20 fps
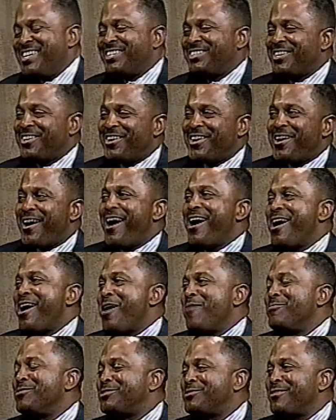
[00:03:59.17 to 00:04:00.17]
So here I
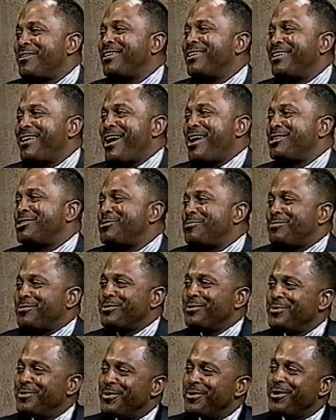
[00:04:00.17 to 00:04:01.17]
am, a struggling
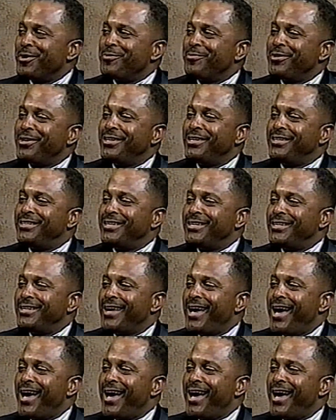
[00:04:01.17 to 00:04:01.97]
entrepreneur, and really did